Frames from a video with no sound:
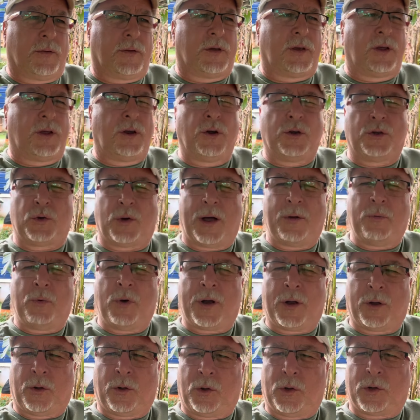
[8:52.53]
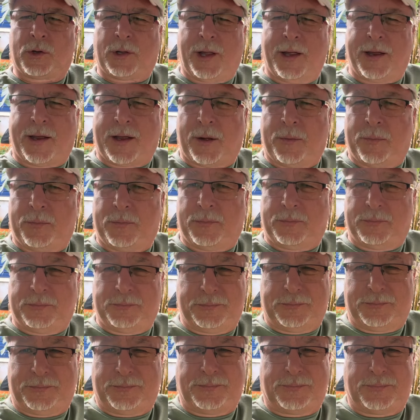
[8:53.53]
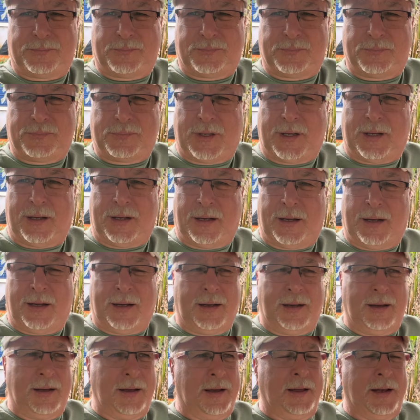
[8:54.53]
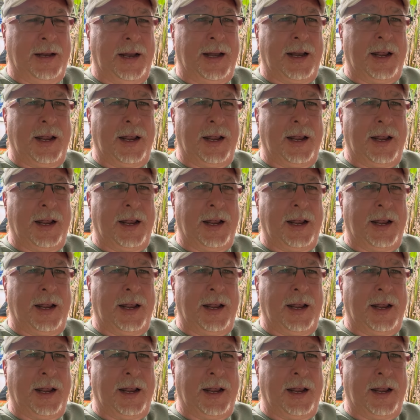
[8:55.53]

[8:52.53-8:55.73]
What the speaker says: you know, do I want to look like I'm an